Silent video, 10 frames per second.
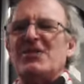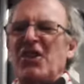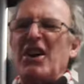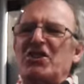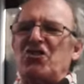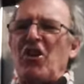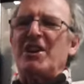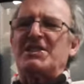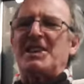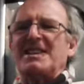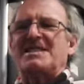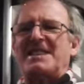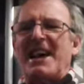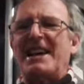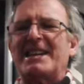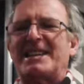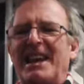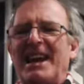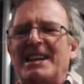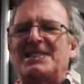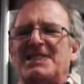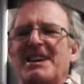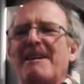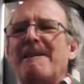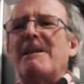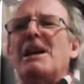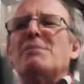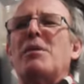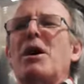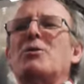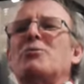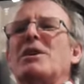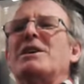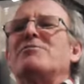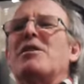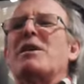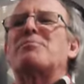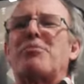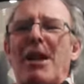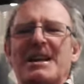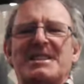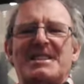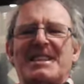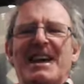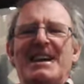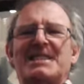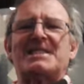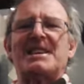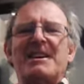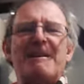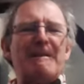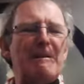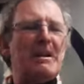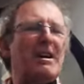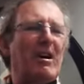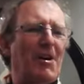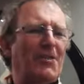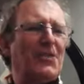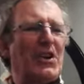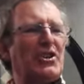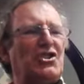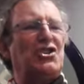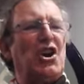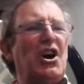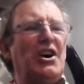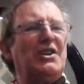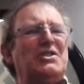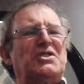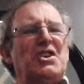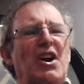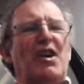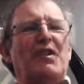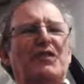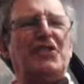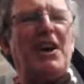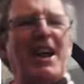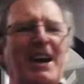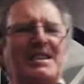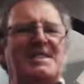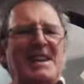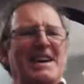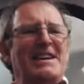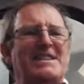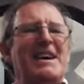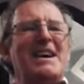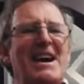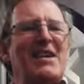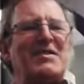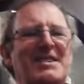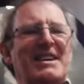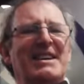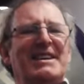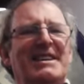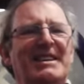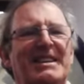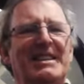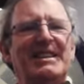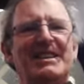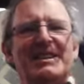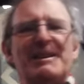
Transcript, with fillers: They tried to take it, but we replaced it on the shirt of United FC.